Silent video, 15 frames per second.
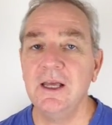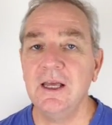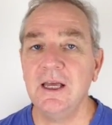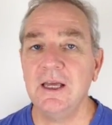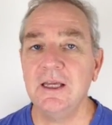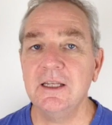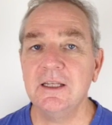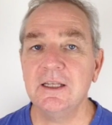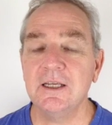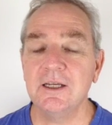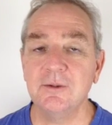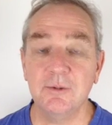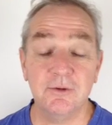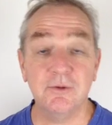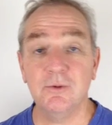And
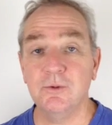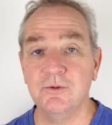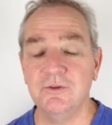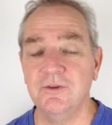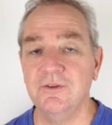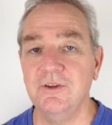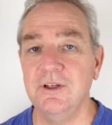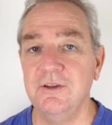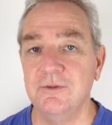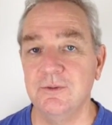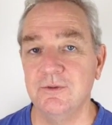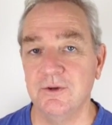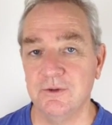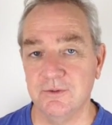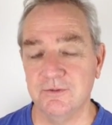of course, disease
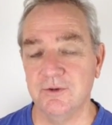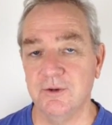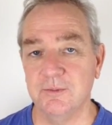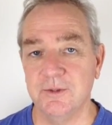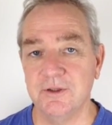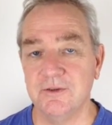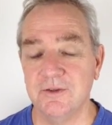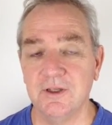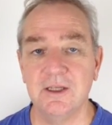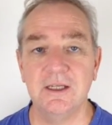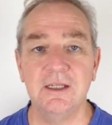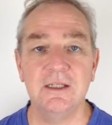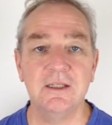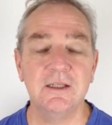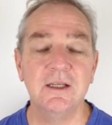results from this.
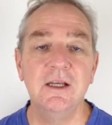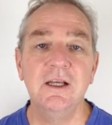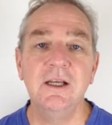And